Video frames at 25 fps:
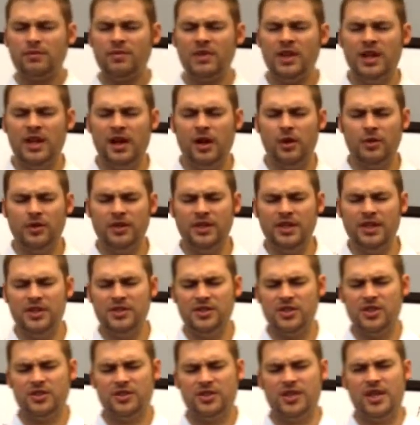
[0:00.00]
Now with knees,
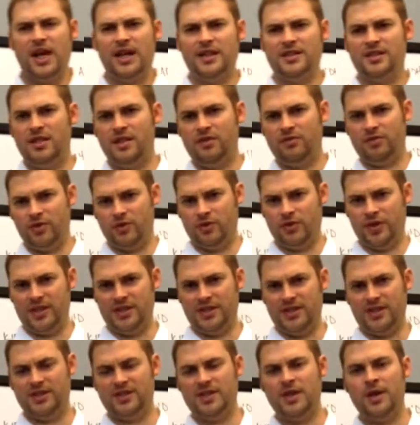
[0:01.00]
there's lots of different
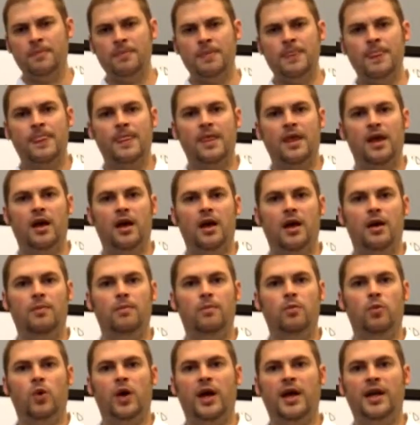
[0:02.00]
reasons
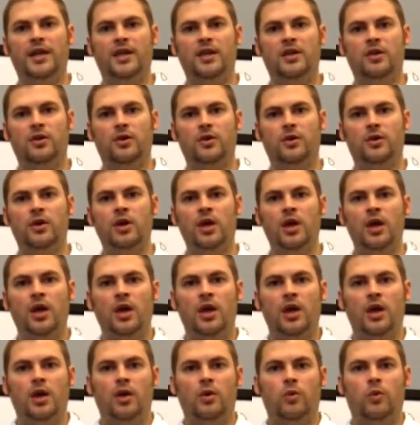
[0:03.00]
why your
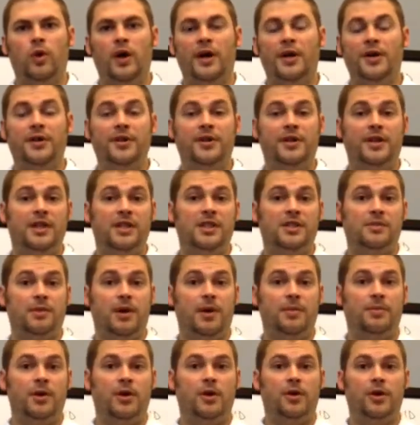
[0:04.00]
knees
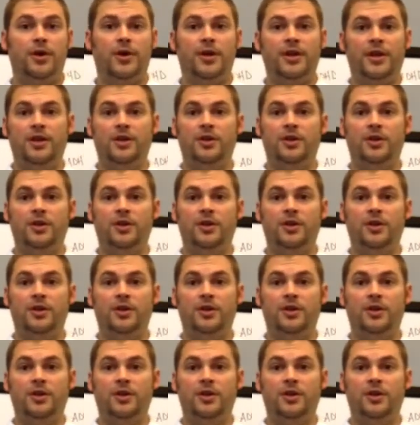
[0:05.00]
might be hurting.